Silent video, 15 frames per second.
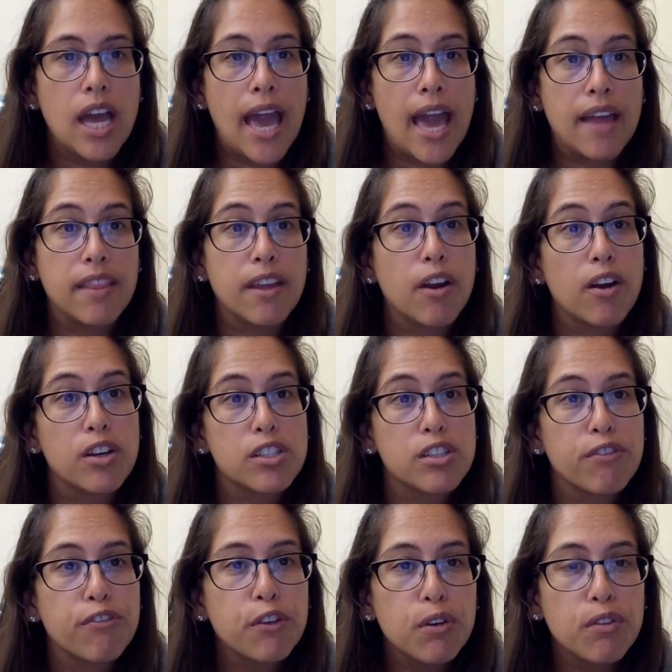And there's a
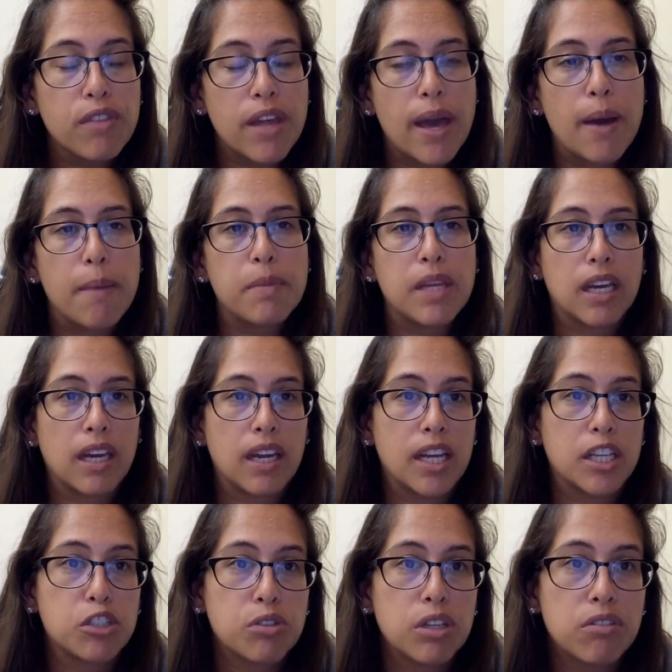few of them that
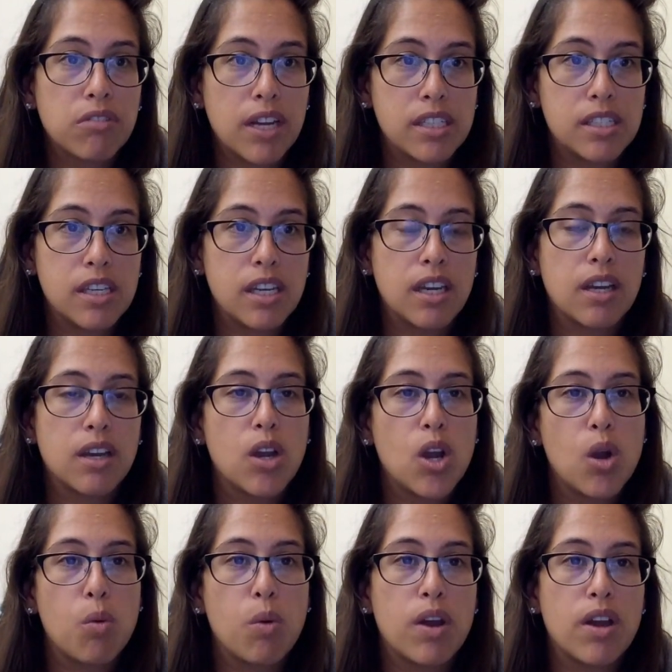connect street racing
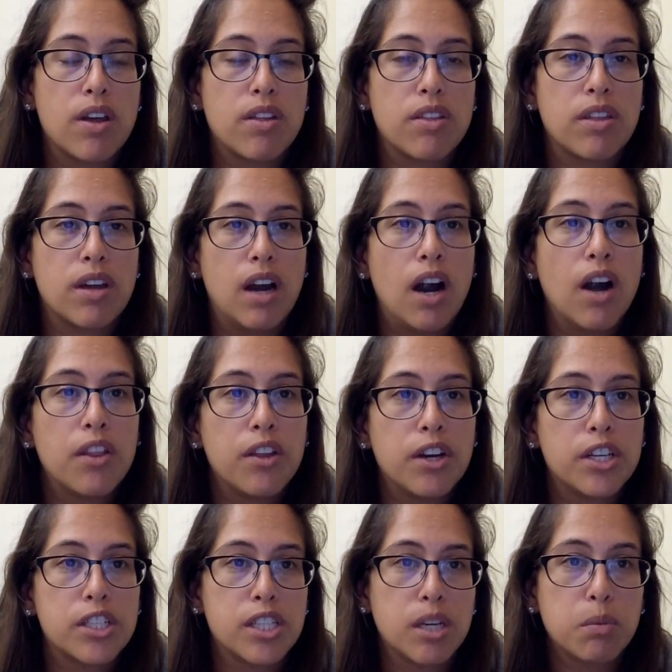with
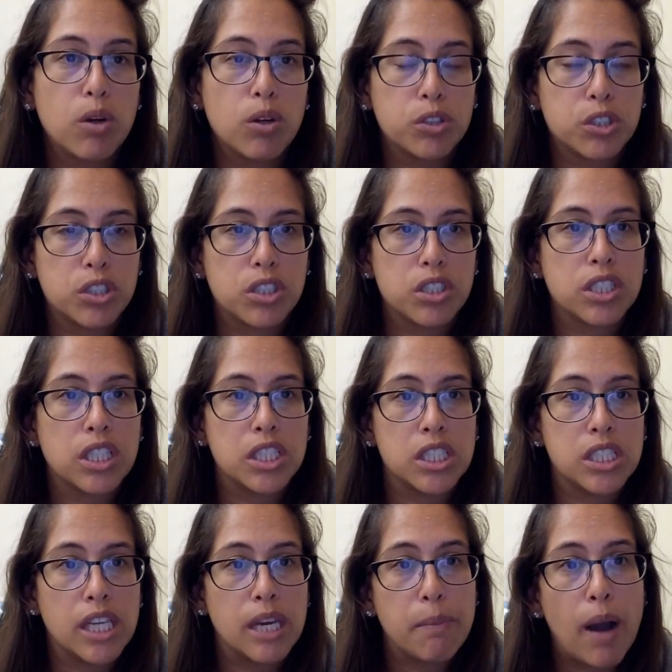other subcultures such
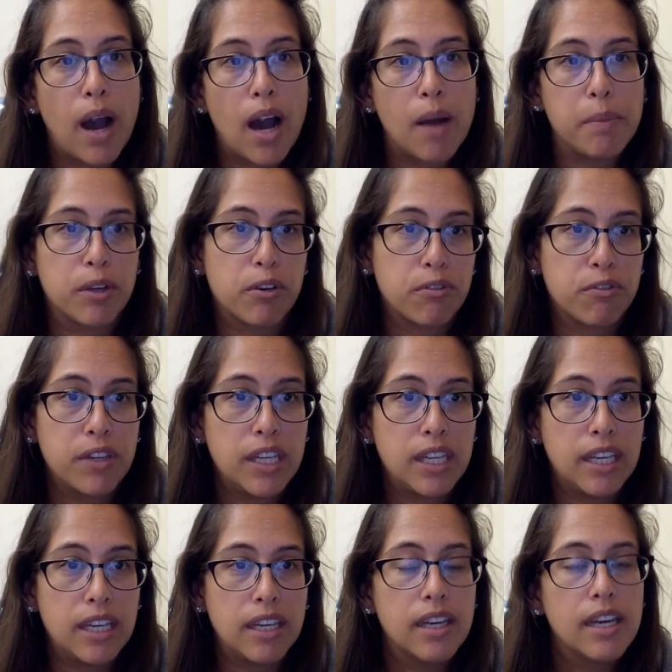as hip hop and
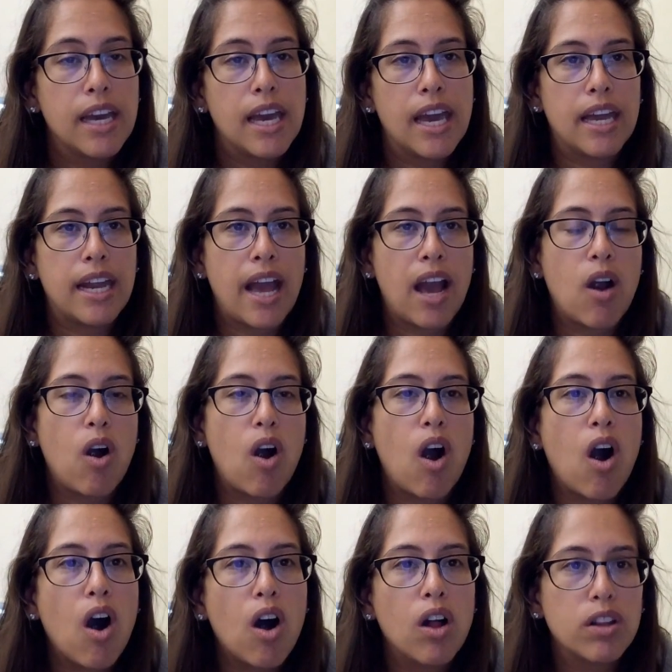graffiti, and how
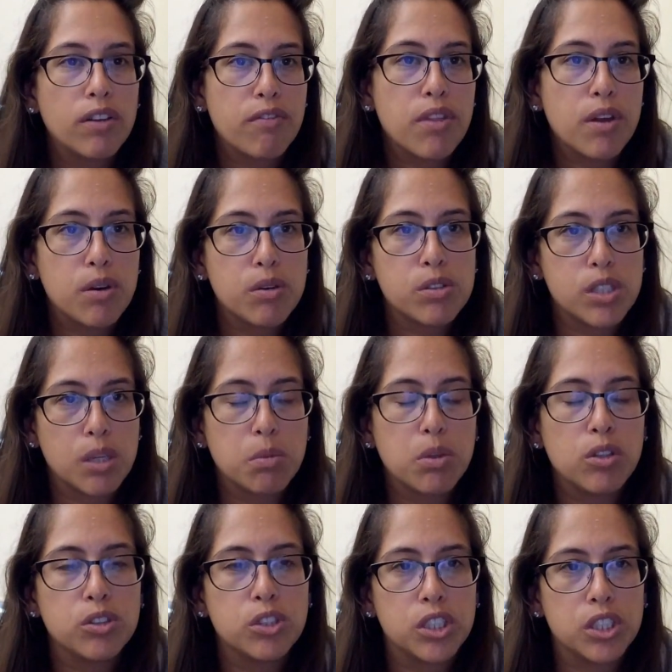all of those
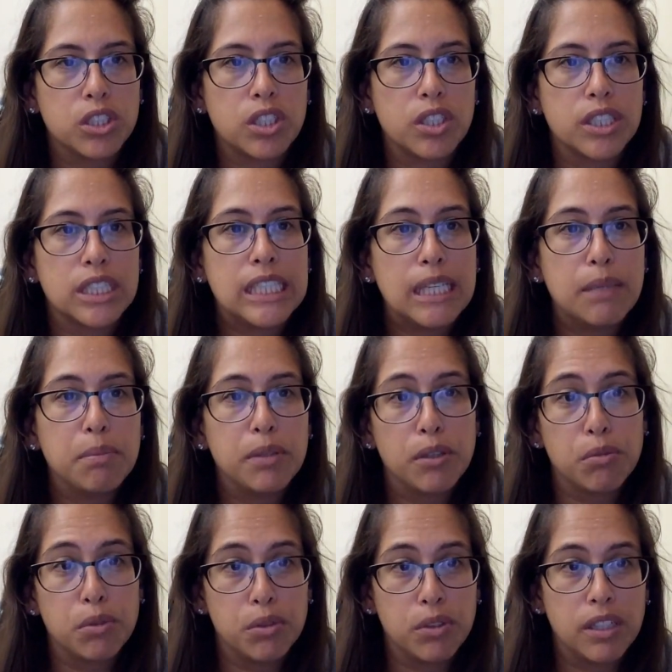subcultures are deeply
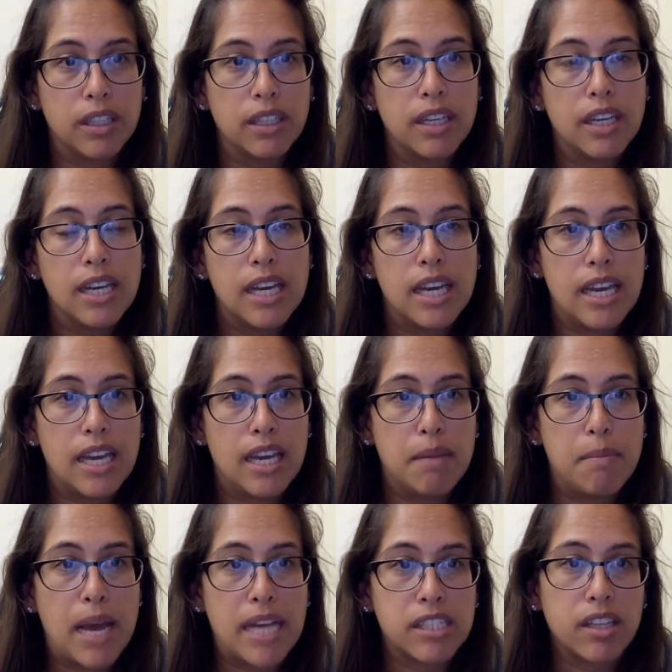rooted in
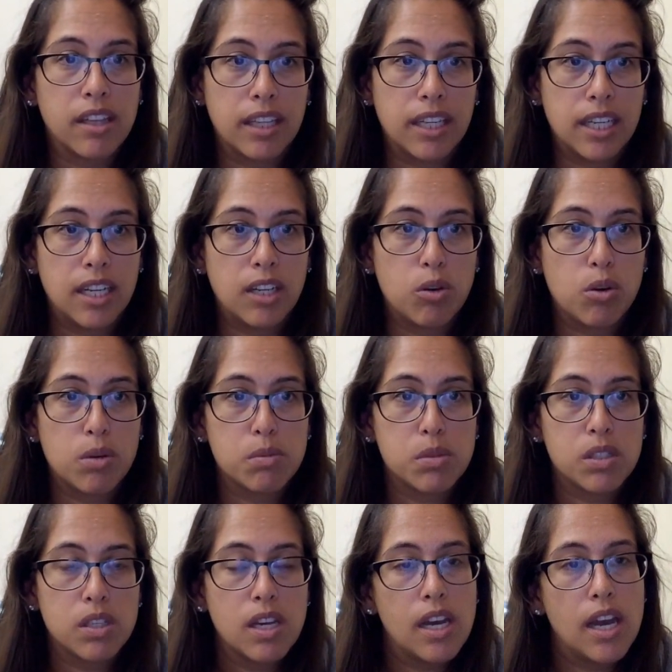masculinity
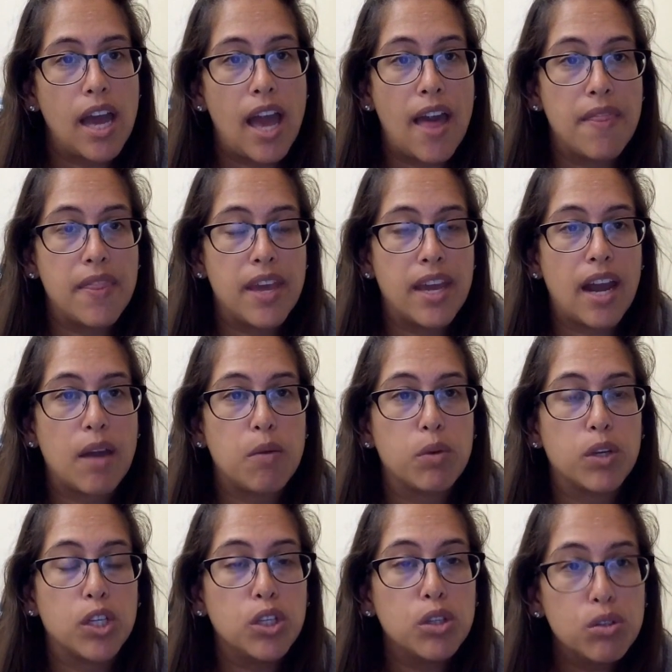norms. And then I
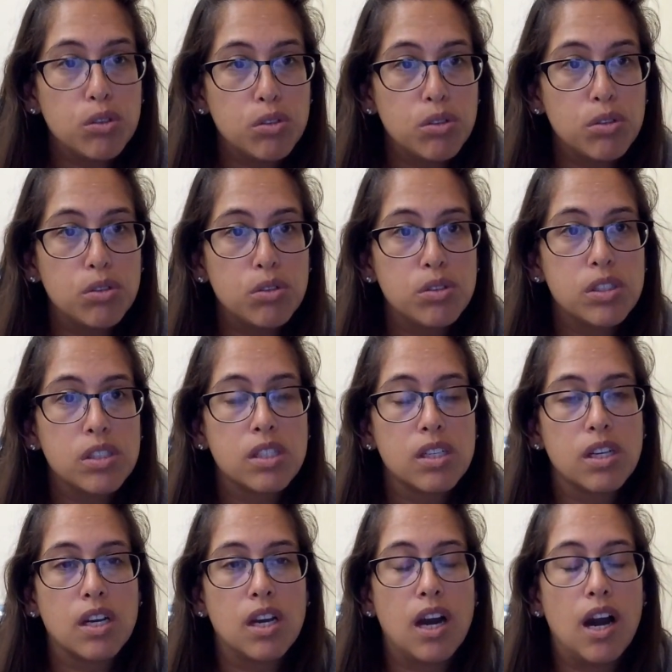would use
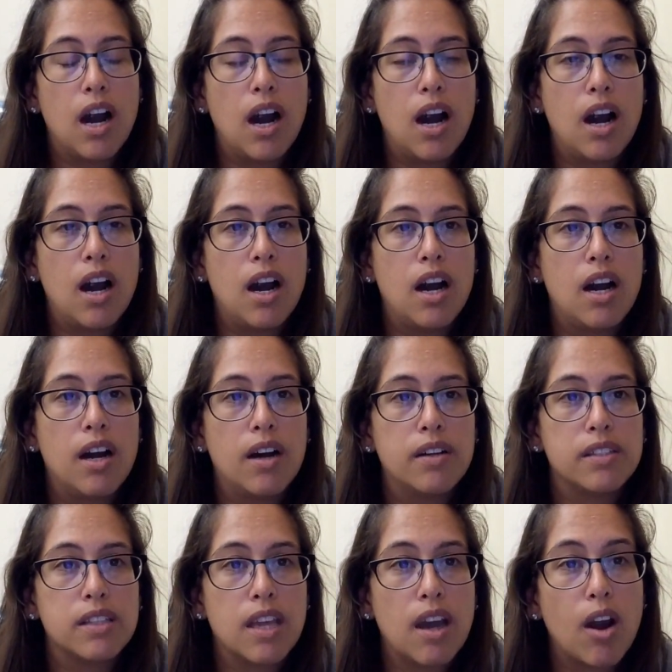
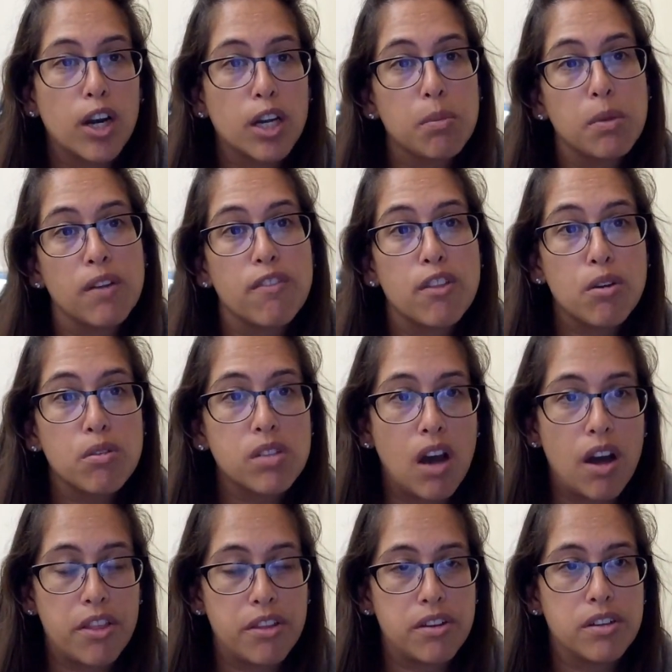the argument of those
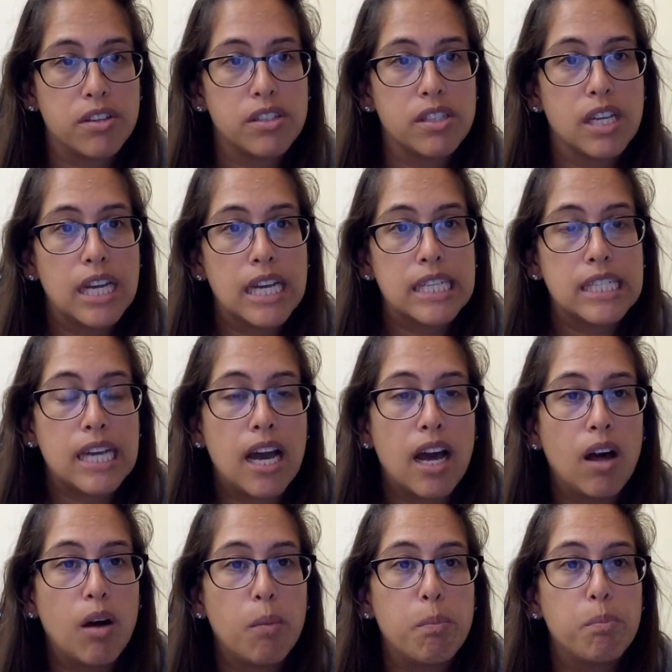authors to
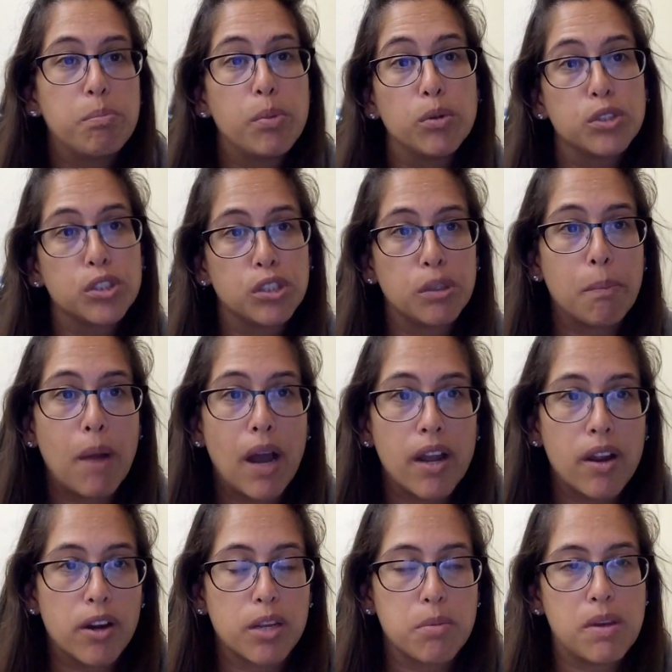help bolster
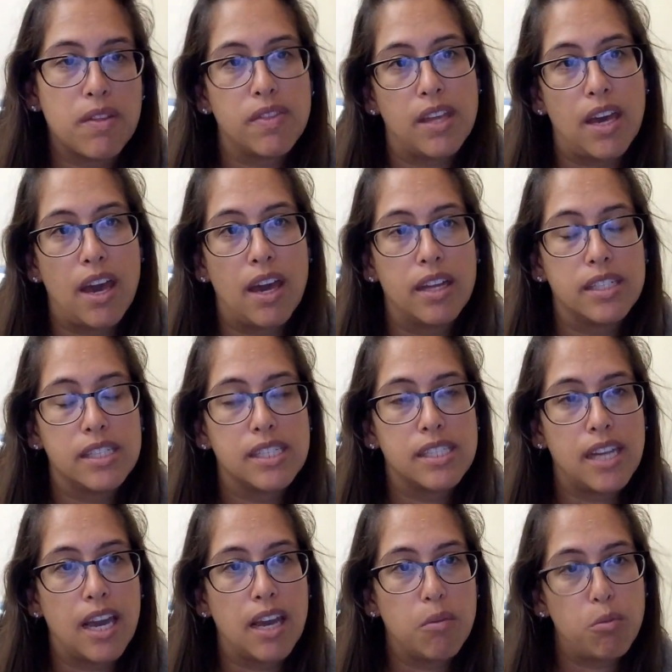my argument that
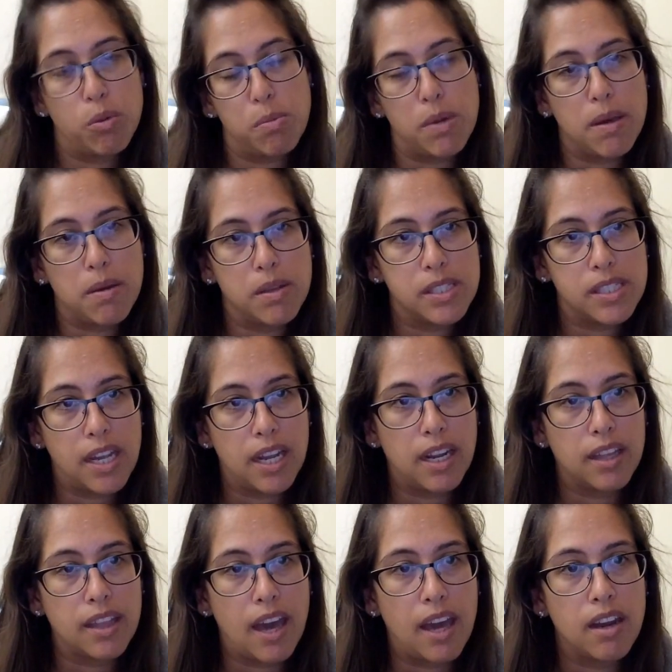would be
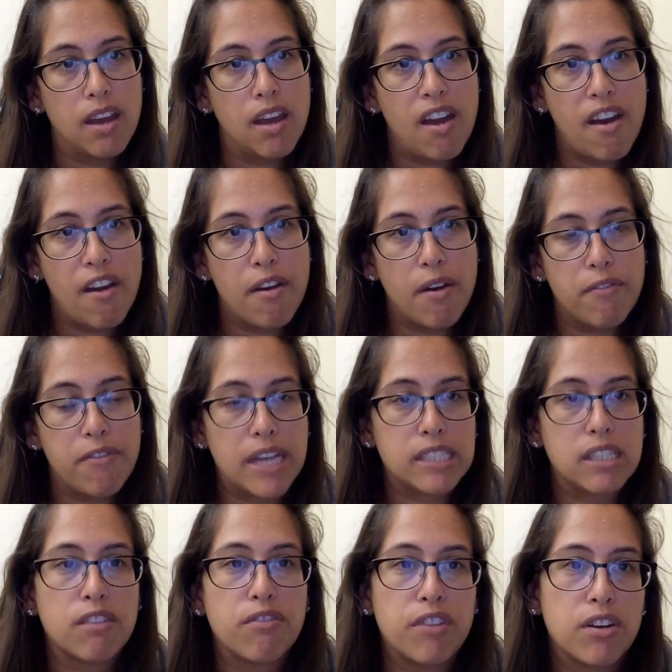stating that
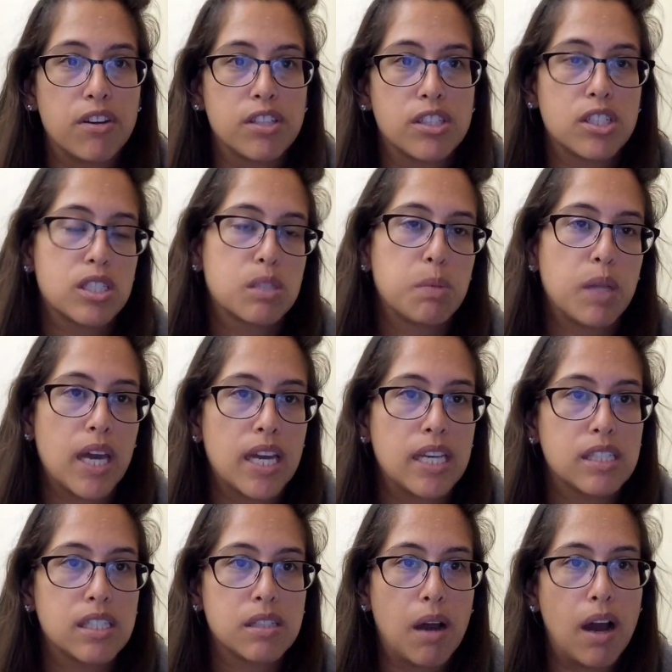Fast and the Furious
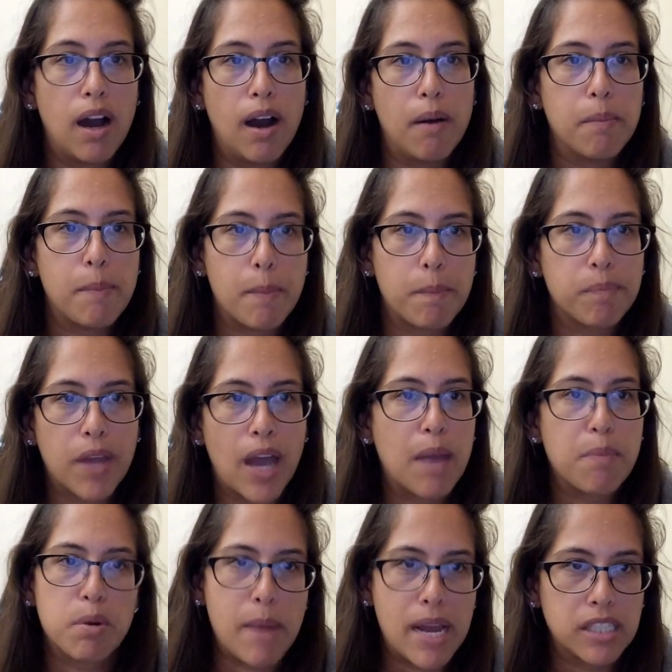displays
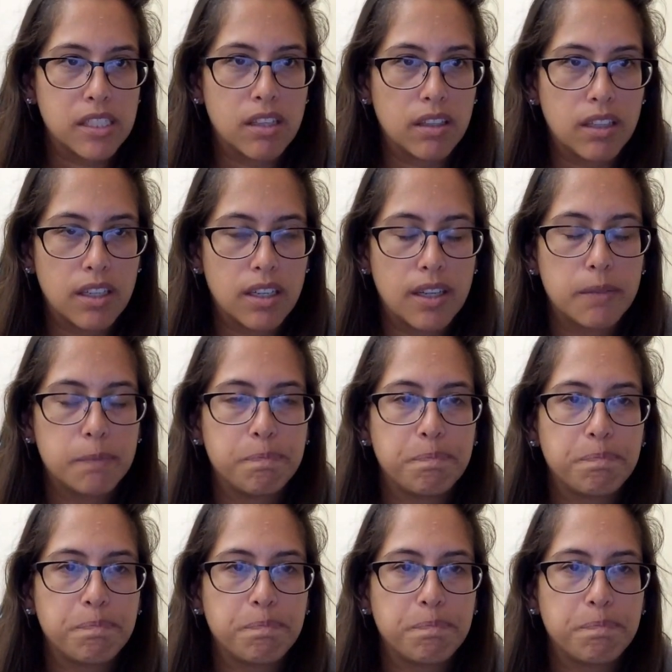hypermasculinity.